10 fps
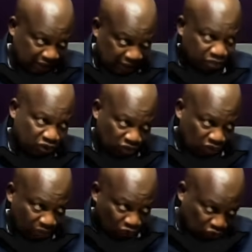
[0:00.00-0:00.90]
Teams, you
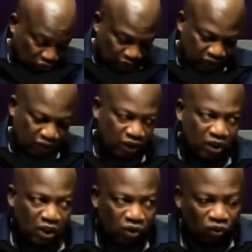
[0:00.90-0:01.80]
know, more to him.
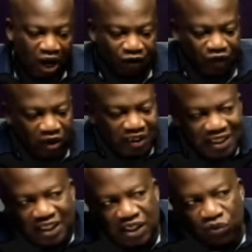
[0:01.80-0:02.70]
And for
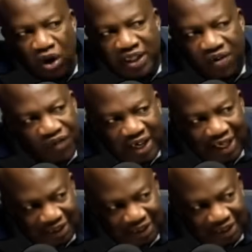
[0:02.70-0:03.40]
this is the quite different.